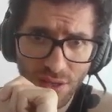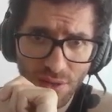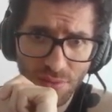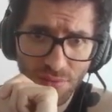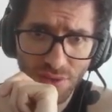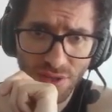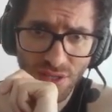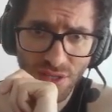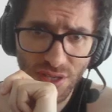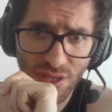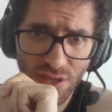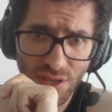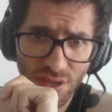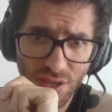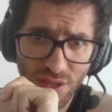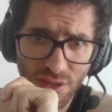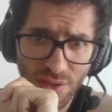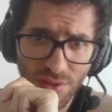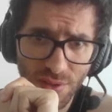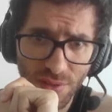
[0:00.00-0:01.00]
puts
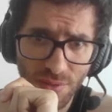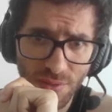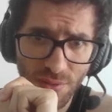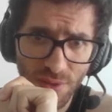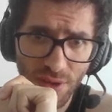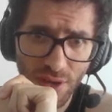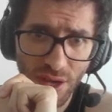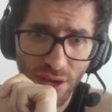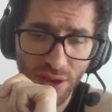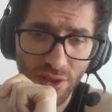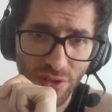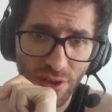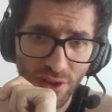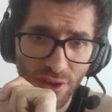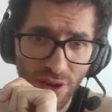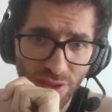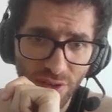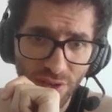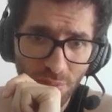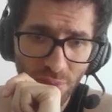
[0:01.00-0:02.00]

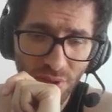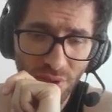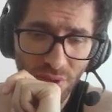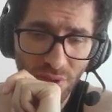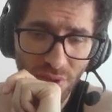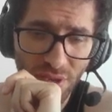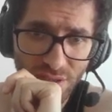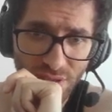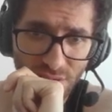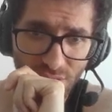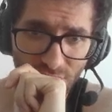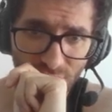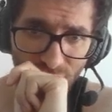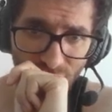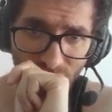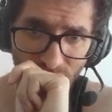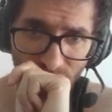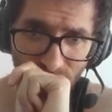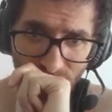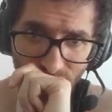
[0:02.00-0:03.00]
another piece in
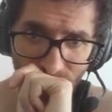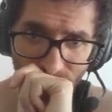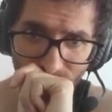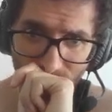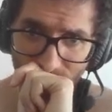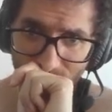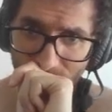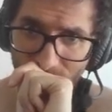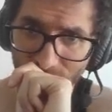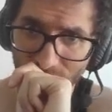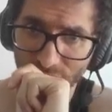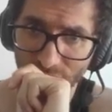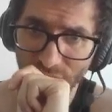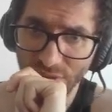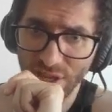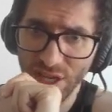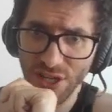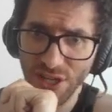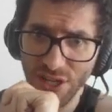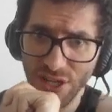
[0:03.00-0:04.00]
front of the
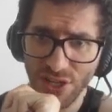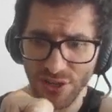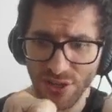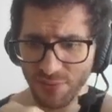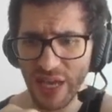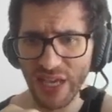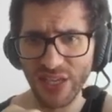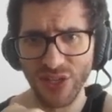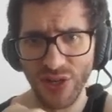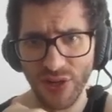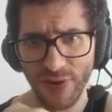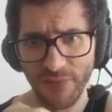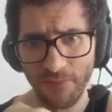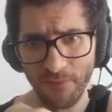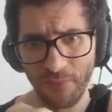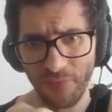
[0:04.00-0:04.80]
dangerous passer.